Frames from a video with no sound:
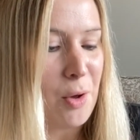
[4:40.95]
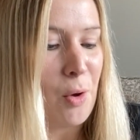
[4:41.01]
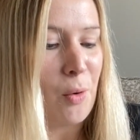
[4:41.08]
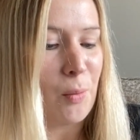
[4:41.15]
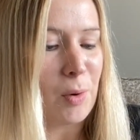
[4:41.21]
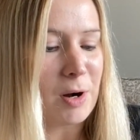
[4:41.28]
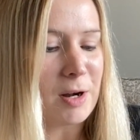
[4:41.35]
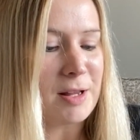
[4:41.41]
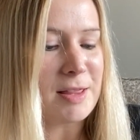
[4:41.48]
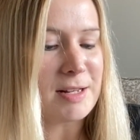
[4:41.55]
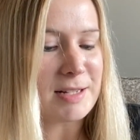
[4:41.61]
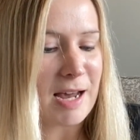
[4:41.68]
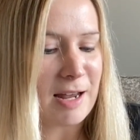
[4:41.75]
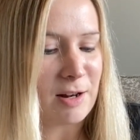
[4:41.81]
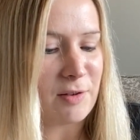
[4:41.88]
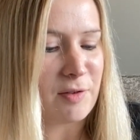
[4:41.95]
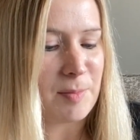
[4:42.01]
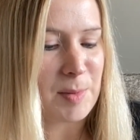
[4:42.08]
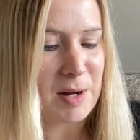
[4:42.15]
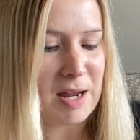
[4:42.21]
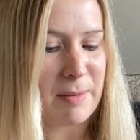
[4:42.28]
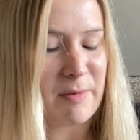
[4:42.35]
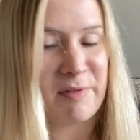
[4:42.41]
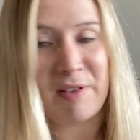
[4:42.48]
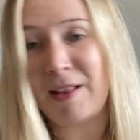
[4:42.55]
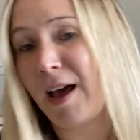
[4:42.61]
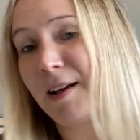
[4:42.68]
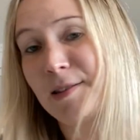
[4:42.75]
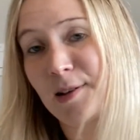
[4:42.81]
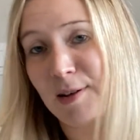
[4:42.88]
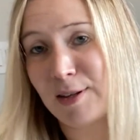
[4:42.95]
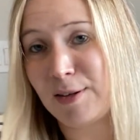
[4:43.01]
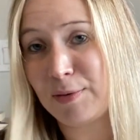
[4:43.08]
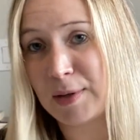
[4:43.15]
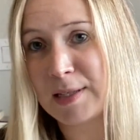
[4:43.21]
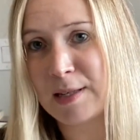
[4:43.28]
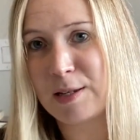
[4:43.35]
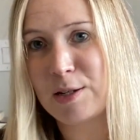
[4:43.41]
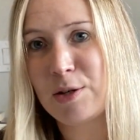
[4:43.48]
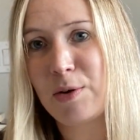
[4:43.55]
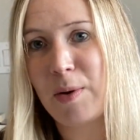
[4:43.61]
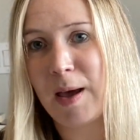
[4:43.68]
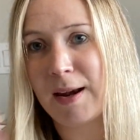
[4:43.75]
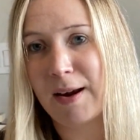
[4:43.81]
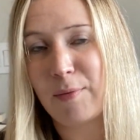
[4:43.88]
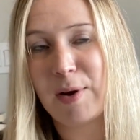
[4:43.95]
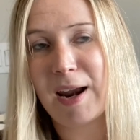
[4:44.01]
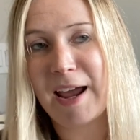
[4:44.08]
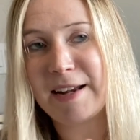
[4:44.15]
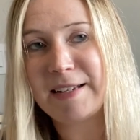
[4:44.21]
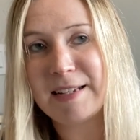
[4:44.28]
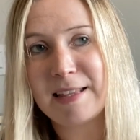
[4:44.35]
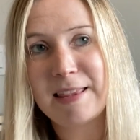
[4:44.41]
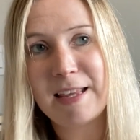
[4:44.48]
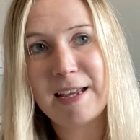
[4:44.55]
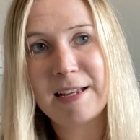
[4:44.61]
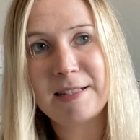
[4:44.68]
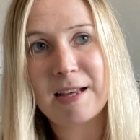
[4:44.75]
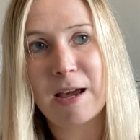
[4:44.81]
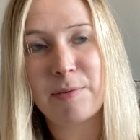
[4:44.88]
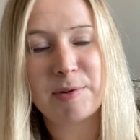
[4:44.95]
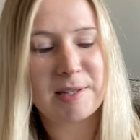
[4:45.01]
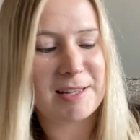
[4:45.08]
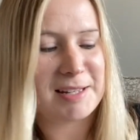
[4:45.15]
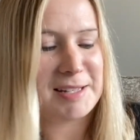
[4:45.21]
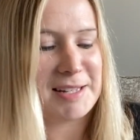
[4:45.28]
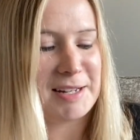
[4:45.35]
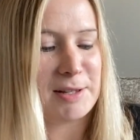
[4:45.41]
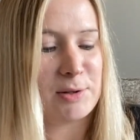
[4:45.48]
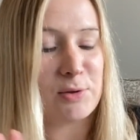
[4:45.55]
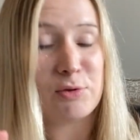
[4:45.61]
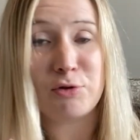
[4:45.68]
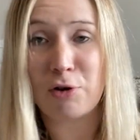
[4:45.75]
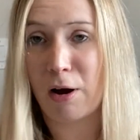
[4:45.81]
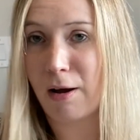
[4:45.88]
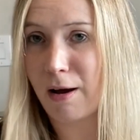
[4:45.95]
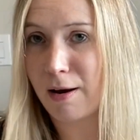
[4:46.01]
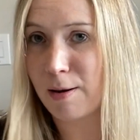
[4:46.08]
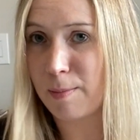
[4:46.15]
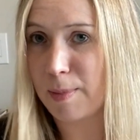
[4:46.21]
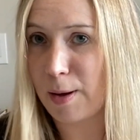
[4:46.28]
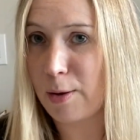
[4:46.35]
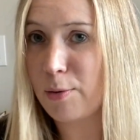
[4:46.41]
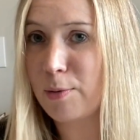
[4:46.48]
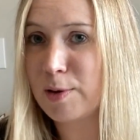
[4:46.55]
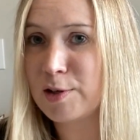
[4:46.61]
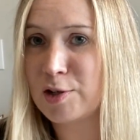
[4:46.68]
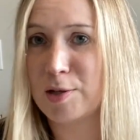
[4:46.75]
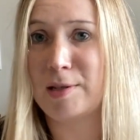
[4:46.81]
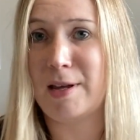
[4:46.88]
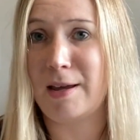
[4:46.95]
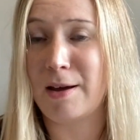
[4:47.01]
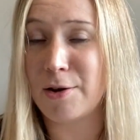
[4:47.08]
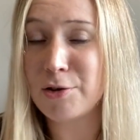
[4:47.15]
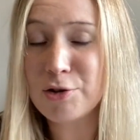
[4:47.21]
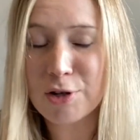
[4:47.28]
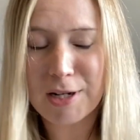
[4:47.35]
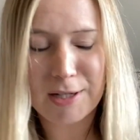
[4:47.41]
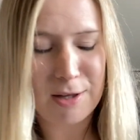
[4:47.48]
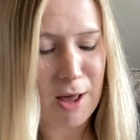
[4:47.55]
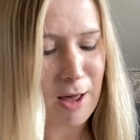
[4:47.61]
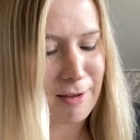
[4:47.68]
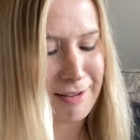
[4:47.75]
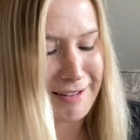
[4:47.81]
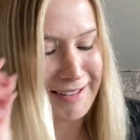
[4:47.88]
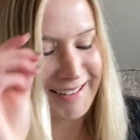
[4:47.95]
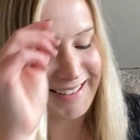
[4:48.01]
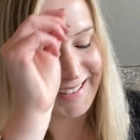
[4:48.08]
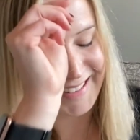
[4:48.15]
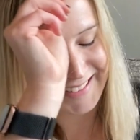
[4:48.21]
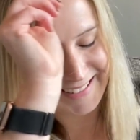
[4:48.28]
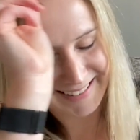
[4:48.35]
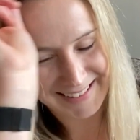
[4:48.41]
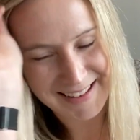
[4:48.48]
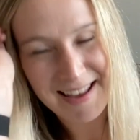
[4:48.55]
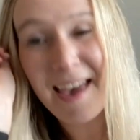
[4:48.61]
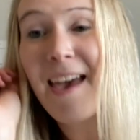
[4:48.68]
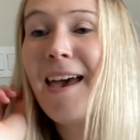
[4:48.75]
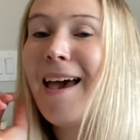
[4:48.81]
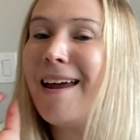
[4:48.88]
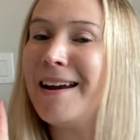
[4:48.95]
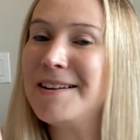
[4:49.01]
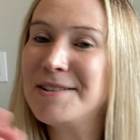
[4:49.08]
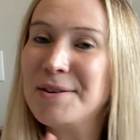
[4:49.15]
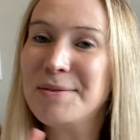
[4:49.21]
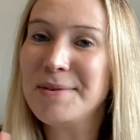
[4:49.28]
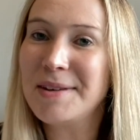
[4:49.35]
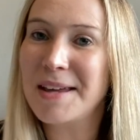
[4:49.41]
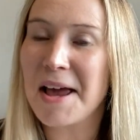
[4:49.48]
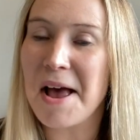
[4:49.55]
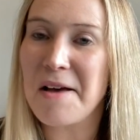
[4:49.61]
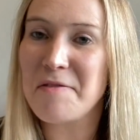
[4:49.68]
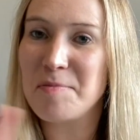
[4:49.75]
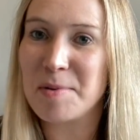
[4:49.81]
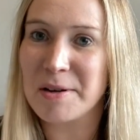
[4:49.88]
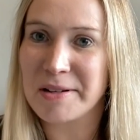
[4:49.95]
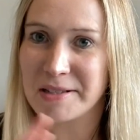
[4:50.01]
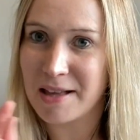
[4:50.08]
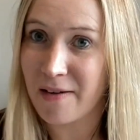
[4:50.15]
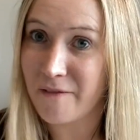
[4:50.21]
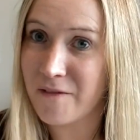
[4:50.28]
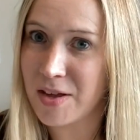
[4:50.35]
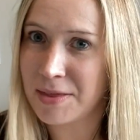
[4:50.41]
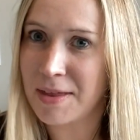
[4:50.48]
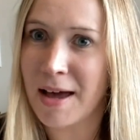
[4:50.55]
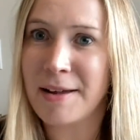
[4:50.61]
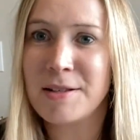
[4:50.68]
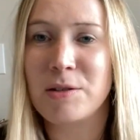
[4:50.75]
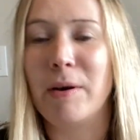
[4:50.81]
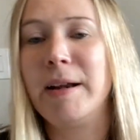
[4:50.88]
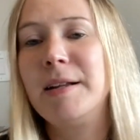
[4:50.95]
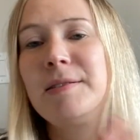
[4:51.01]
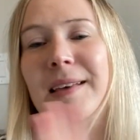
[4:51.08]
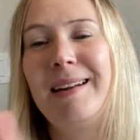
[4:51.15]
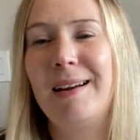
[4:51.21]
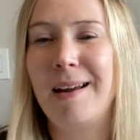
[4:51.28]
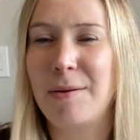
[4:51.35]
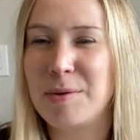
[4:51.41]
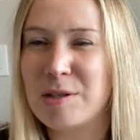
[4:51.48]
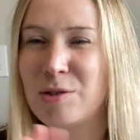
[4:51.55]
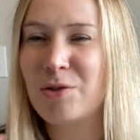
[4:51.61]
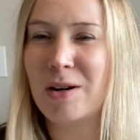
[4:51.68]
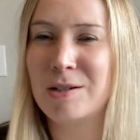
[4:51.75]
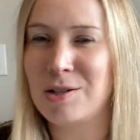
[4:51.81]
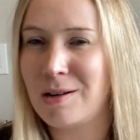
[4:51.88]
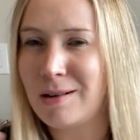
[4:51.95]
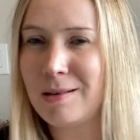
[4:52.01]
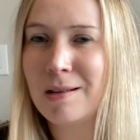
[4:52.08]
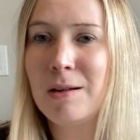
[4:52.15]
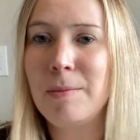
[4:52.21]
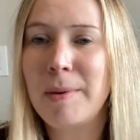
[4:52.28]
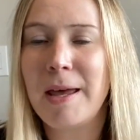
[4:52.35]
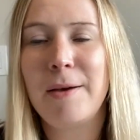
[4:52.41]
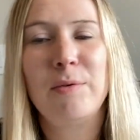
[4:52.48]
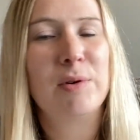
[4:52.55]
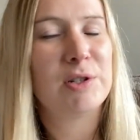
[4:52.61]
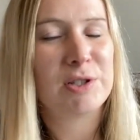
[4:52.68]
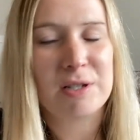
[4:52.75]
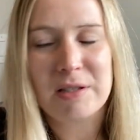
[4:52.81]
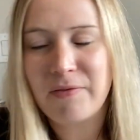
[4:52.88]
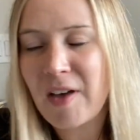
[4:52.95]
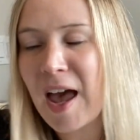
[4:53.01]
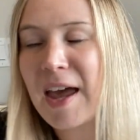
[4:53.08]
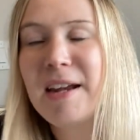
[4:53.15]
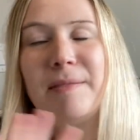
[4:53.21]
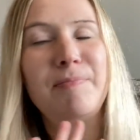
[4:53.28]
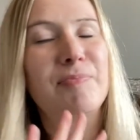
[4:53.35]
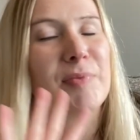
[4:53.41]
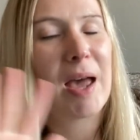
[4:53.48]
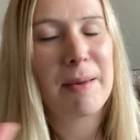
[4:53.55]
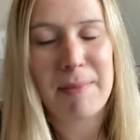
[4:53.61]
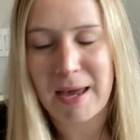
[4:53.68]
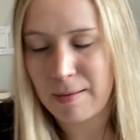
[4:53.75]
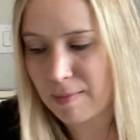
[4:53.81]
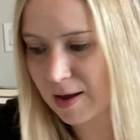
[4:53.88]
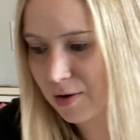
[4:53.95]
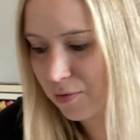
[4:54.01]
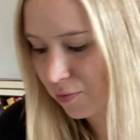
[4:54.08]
word in the title from the name of the last song you listened to. And when I did this, I was listening to Drunk on a Boat, which is a country song. And I don't really have books that fit that, so I decided I would stretch it a little bit, which is fine. I make my own